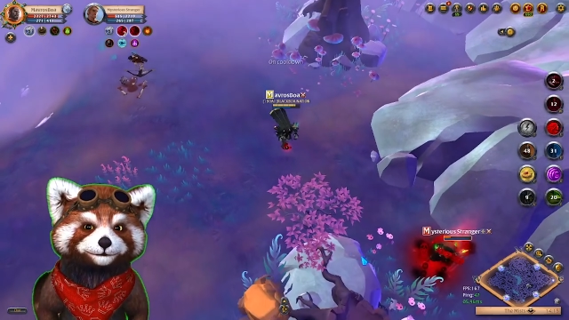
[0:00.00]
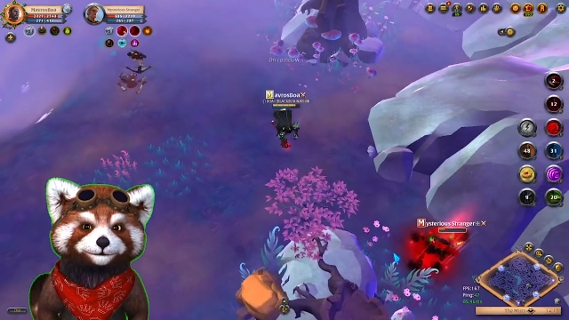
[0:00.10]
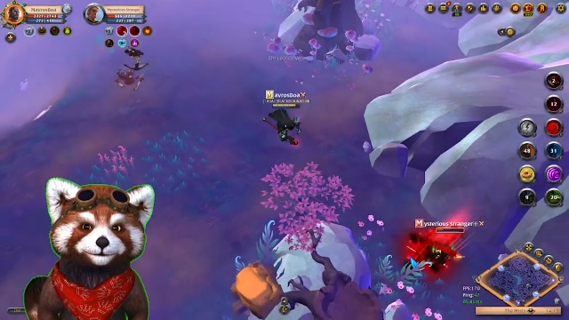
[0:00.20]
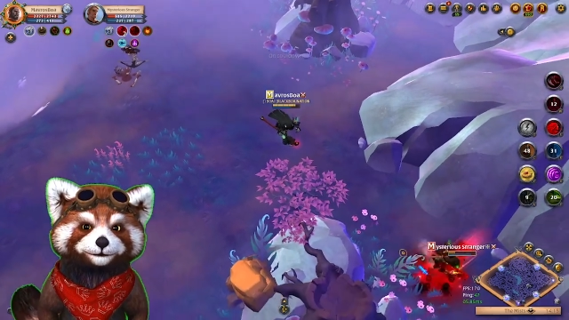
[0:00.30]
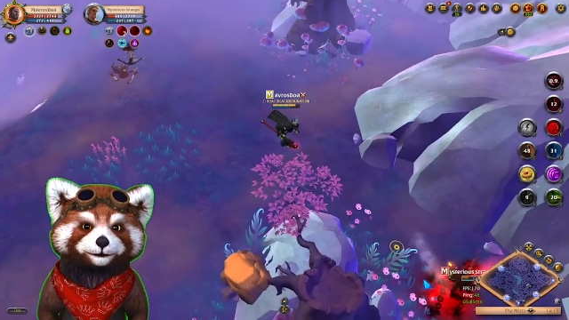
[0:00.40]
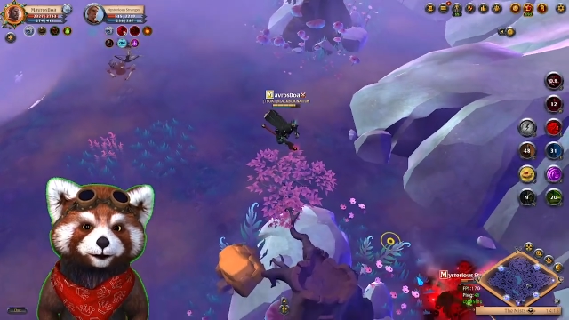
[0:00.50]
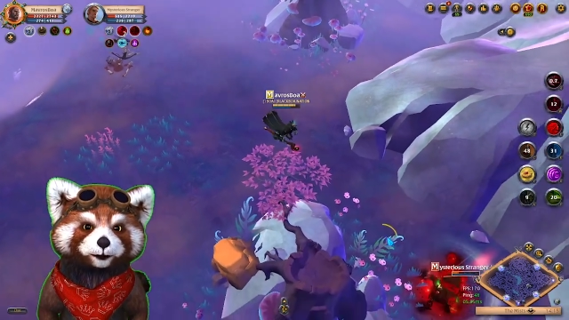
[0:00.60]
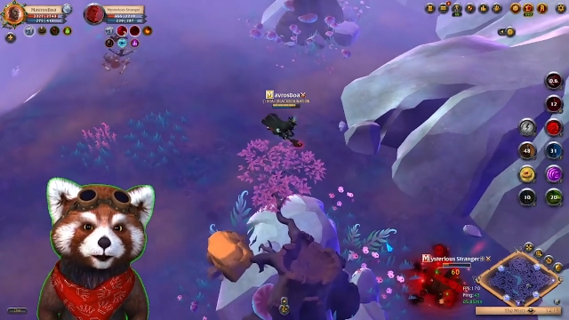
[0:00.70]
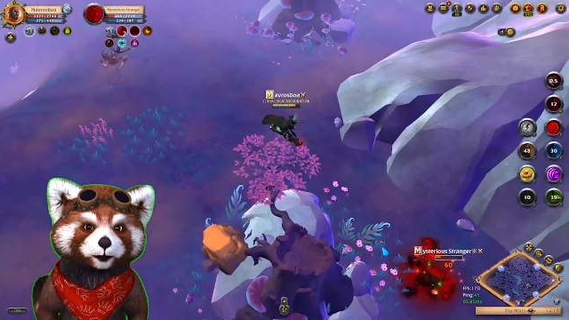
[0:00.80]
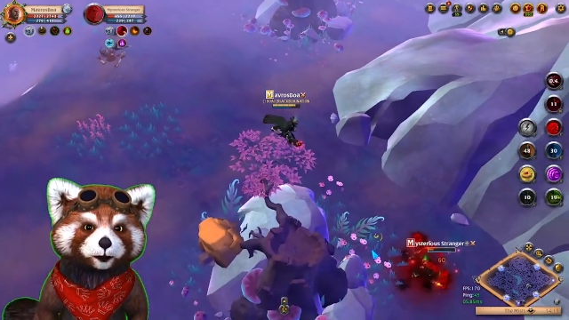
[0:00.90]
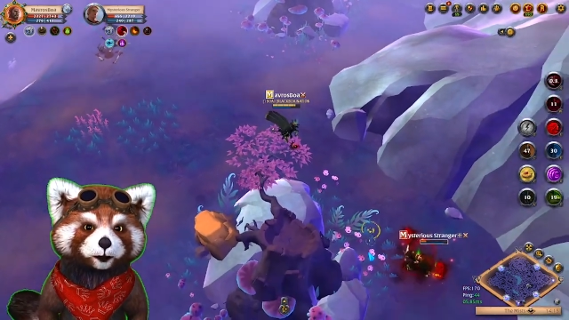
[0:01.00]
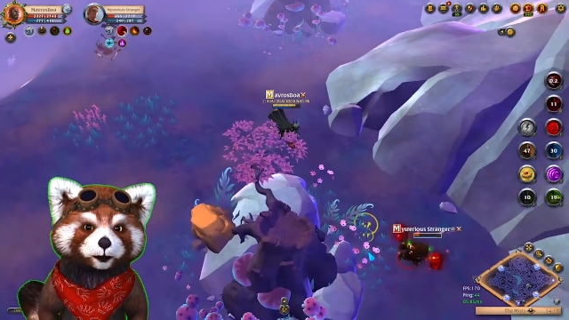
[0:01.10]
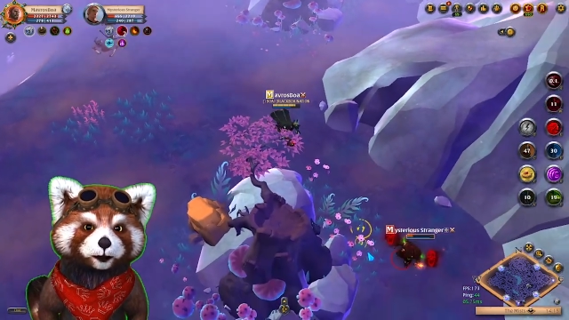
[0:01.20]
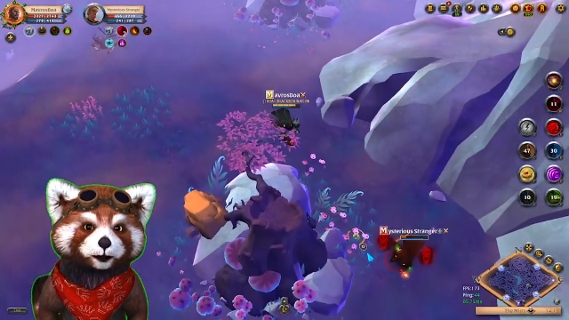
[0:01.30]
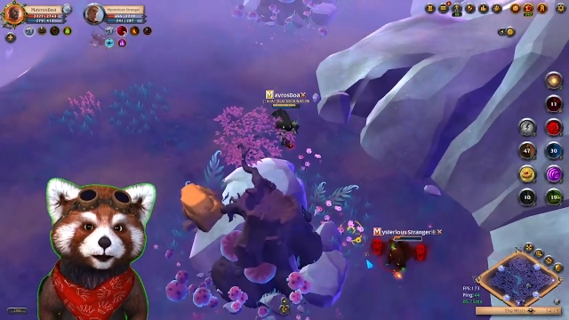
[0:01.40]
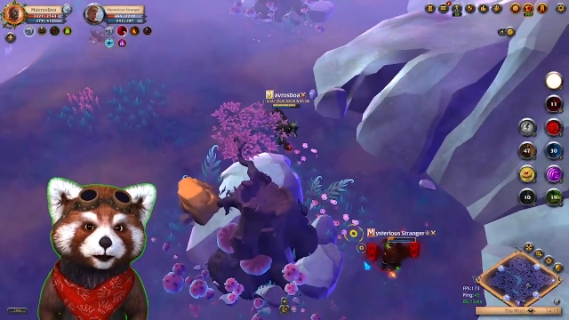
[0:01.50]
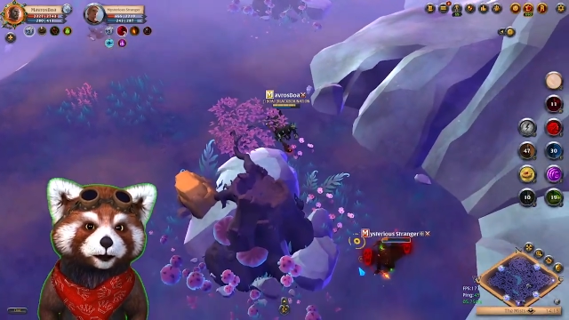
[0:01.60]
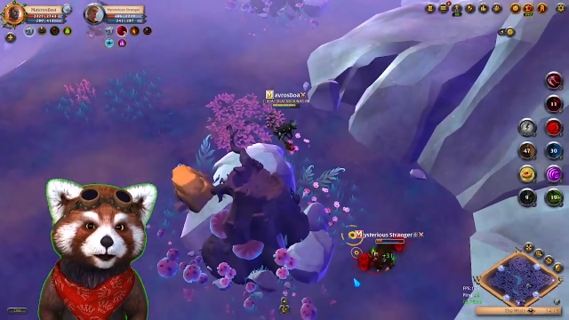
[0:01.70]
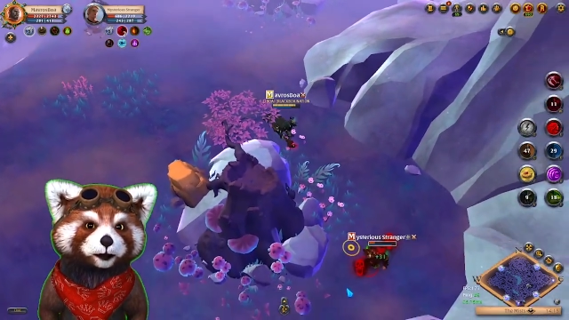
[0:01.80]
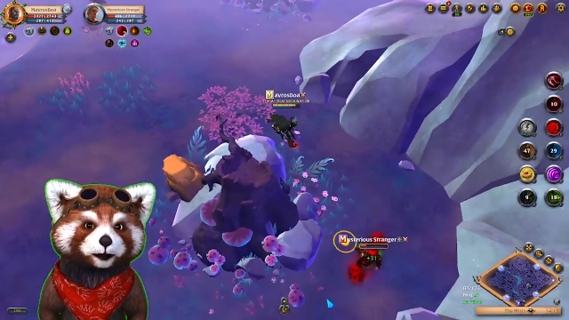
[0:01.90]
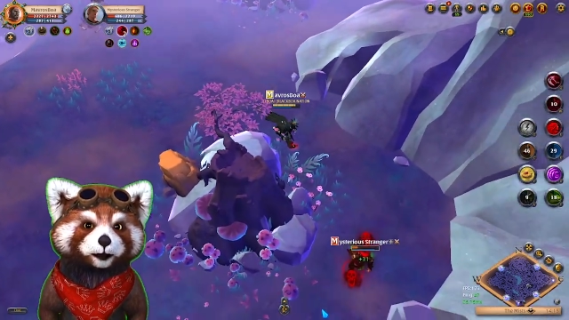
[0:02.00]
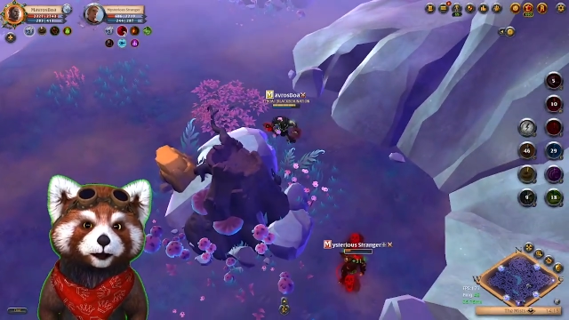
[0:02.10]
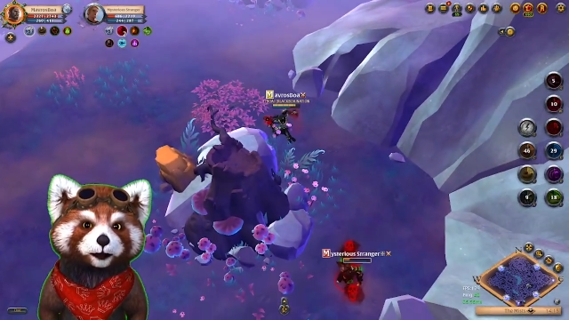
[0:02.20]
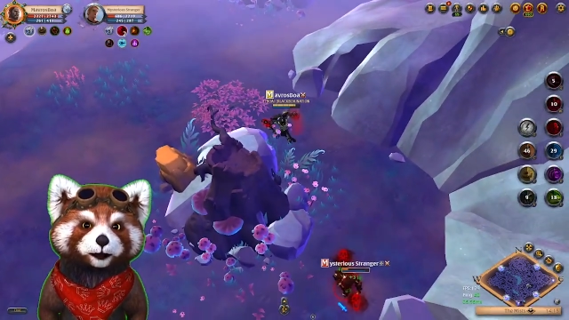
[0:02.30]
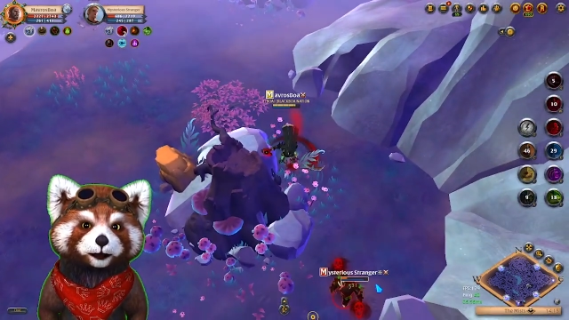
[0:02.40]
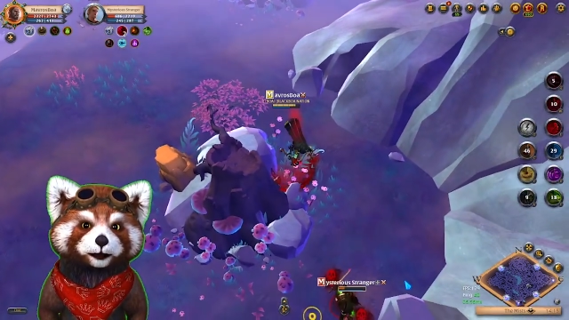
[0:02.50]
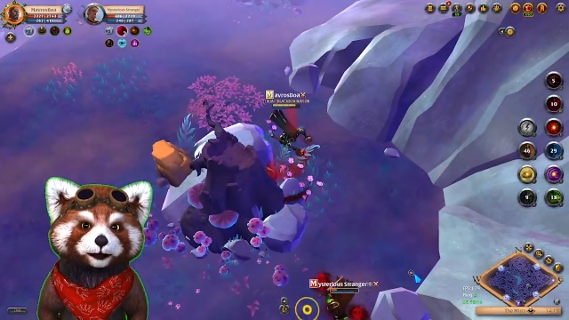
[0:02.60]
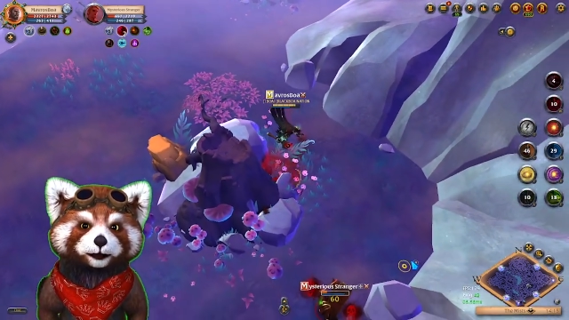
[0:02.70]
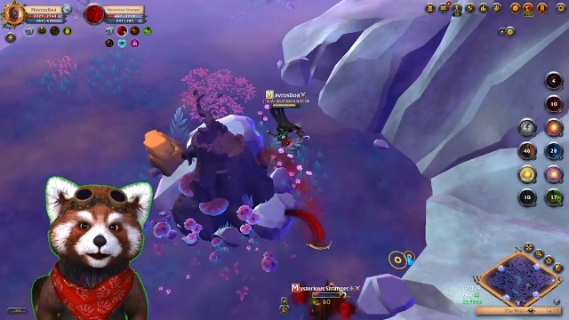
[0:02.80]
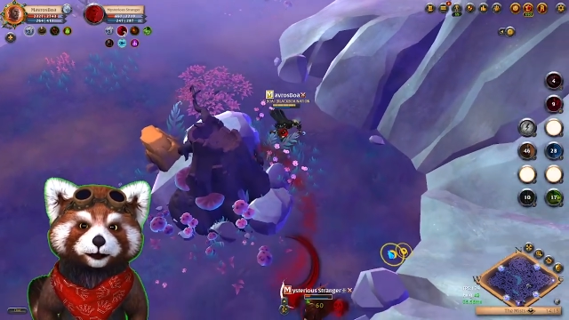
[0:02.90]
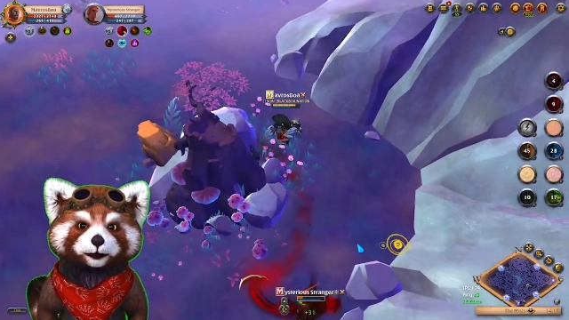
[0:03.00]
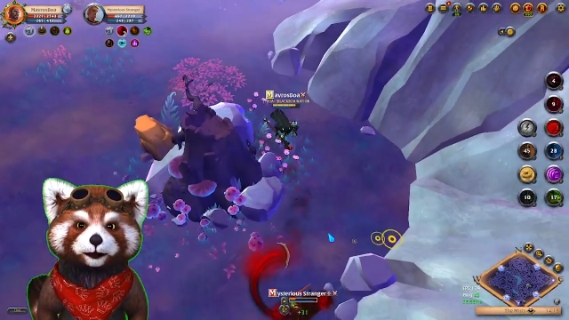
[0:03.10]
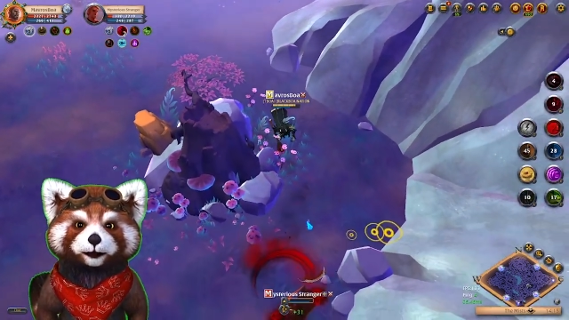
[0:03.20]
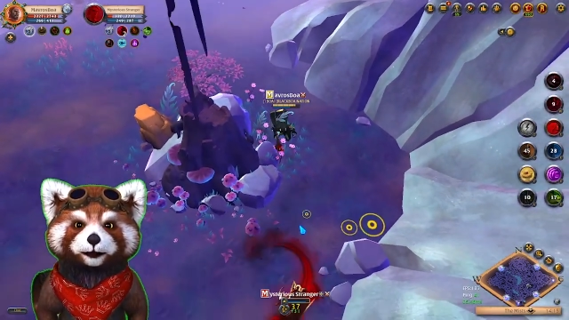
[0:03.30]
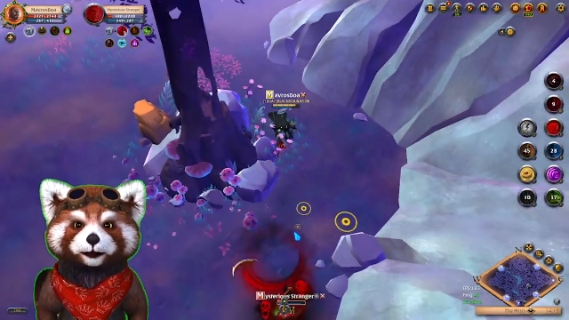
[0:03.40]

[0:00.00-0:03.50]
No one is speaking in this clip.